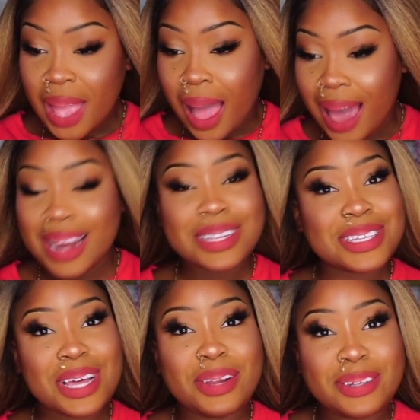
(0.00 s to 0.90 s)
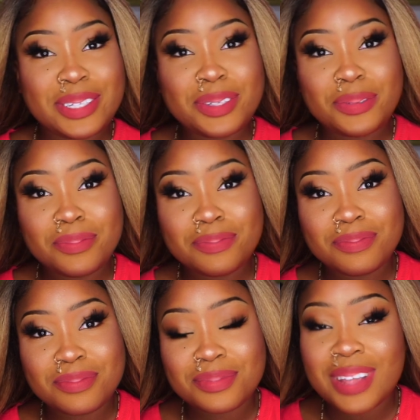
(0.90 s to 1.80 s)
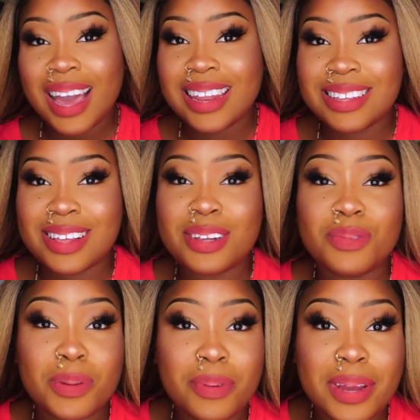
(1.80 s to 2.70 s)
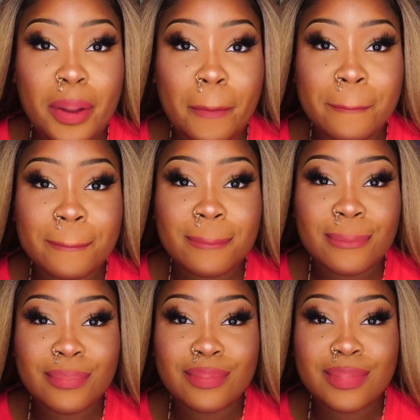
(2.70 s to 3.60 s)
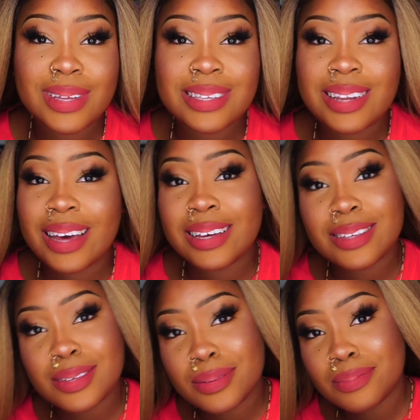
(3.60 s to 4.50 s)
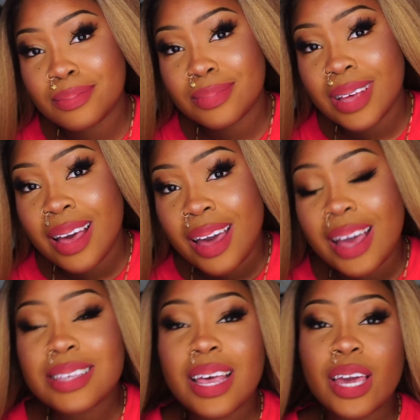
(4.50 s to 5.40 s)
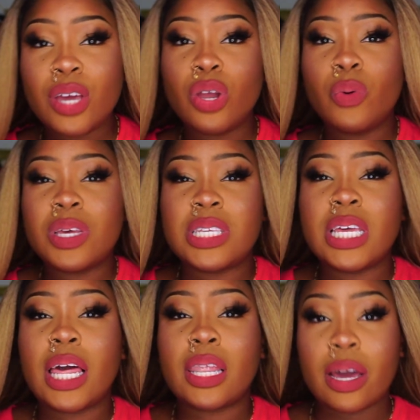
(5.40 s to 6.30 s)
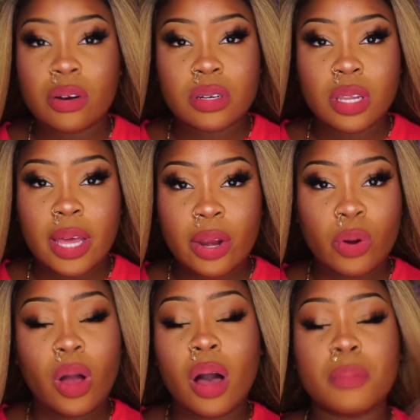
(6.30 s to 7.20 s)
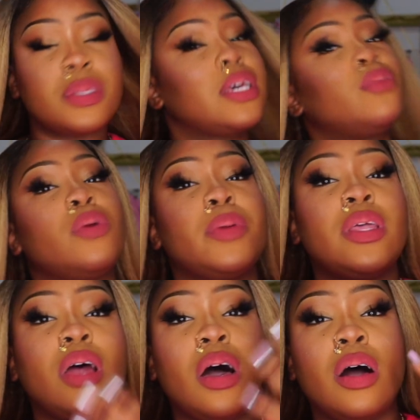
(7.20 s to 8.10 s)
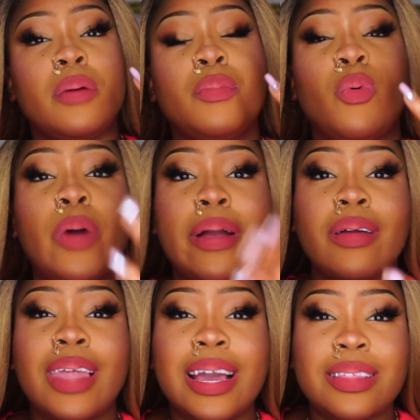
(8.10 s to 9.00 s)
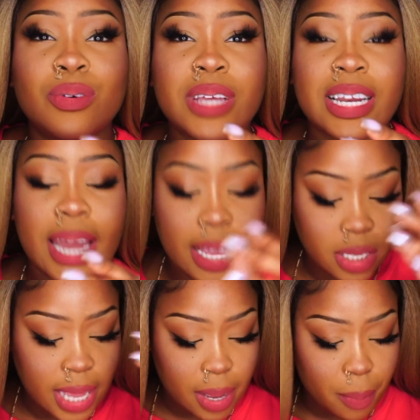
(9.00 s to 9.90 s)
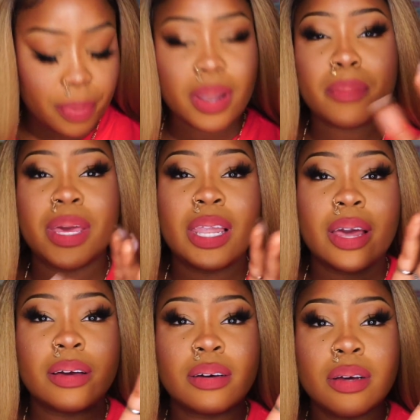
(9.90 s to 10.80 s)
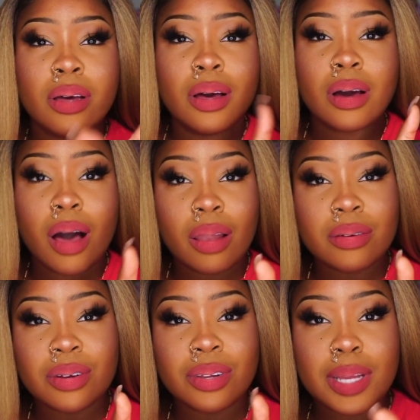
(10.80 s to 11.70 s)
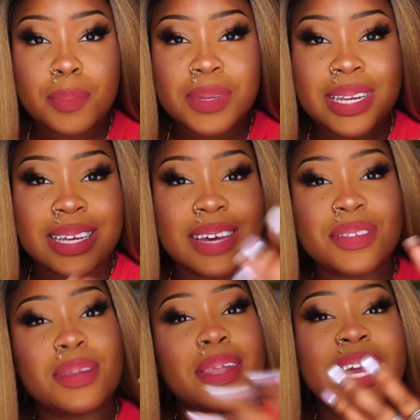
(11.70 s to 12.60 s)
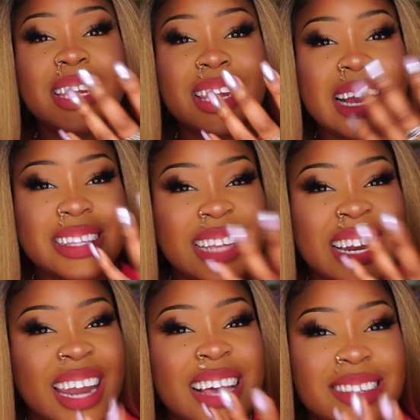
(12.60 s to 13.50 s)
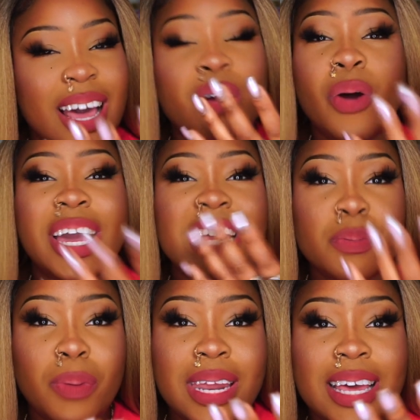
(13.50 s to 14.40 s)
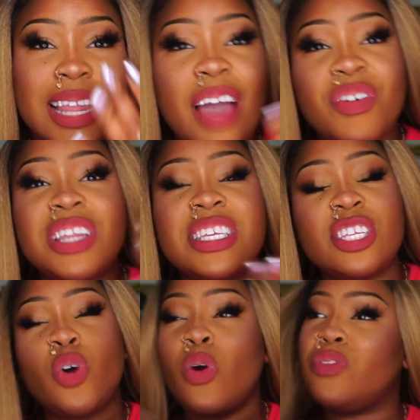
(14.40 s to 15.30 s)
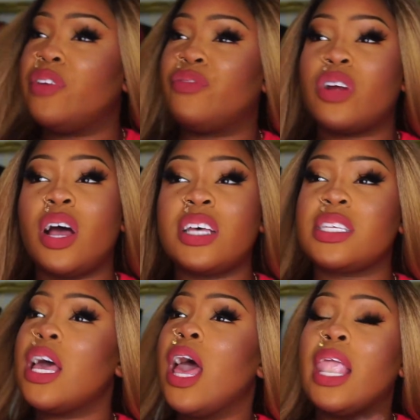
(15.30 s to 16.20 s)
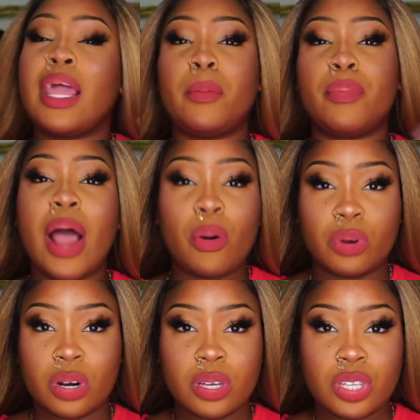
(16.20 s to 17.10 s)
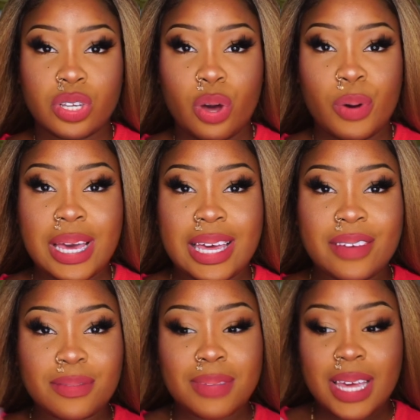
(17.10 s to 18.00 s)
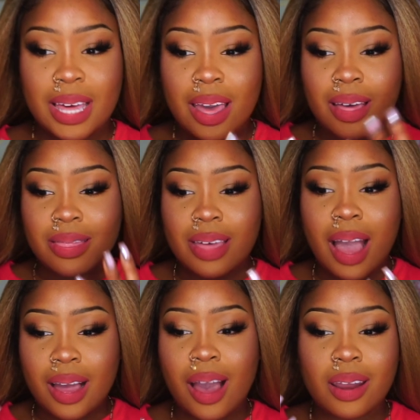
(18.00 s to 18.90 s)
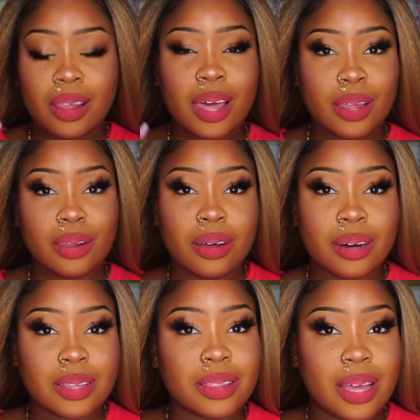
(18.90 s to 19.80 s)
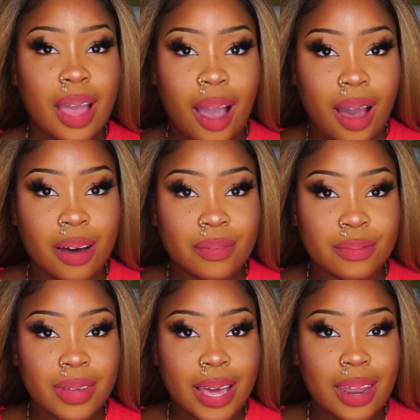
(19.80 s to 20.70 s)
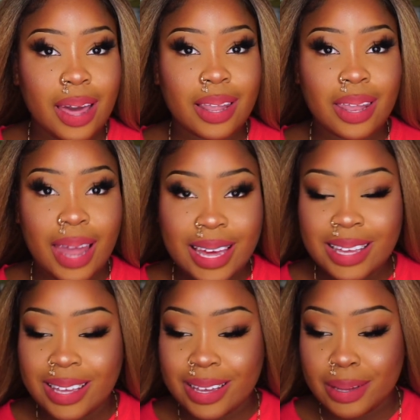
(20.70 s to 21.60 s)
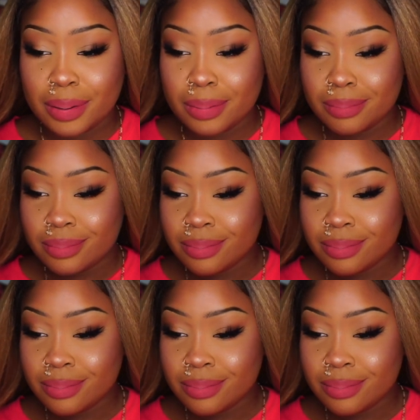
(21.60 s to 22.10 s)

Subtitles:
I like this color too. I think this color is really pretty. It's nice. It's like, you know, when you see like lighter skin women wear like nice like plummy like colors on the lips, and it gives them that like that nice, I don't know, I can't explain it. I think this is equivalent for us like brown girls, you know. It gives me that kind of like look that they have, and I like it.